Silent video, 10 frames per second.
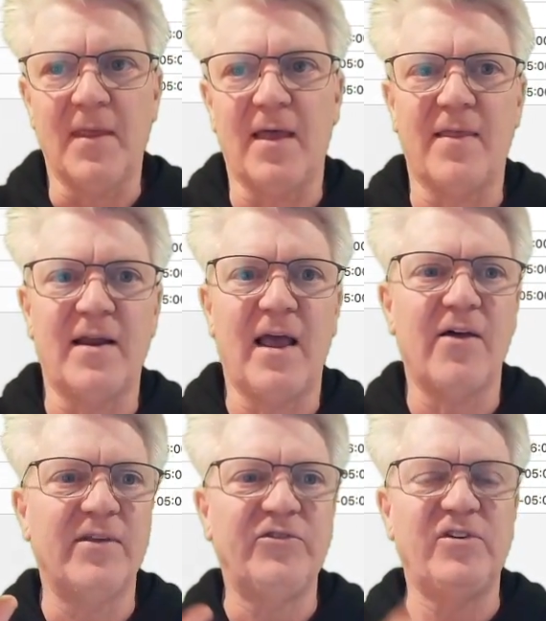and then
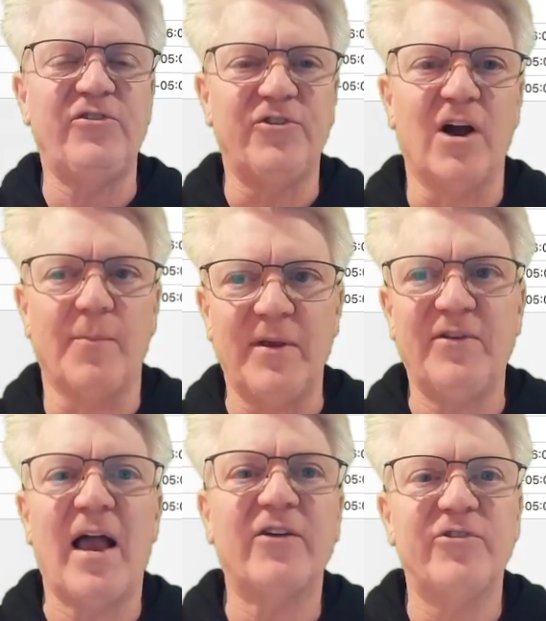how the C# is
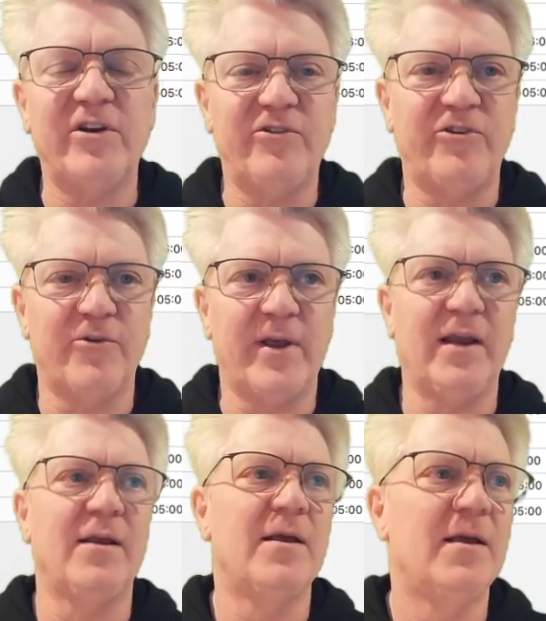actually
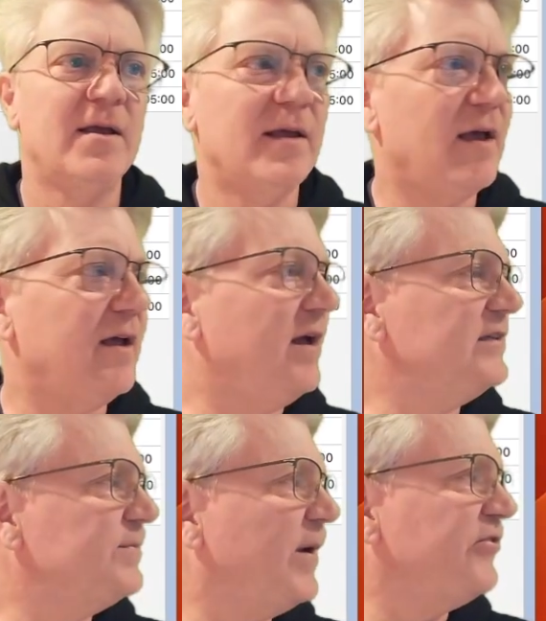doing a
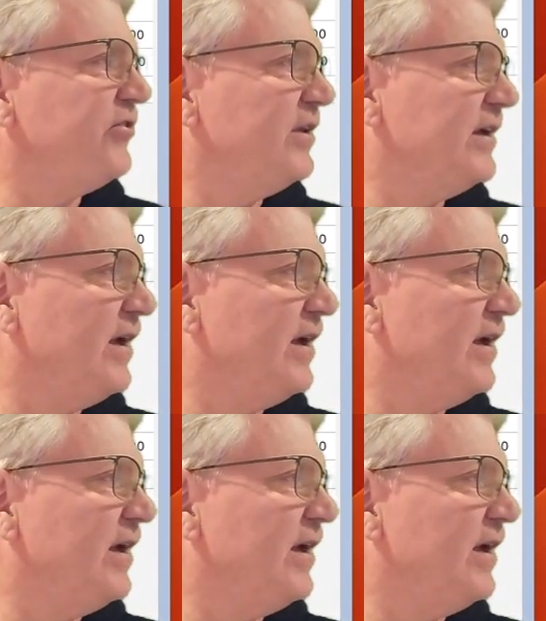special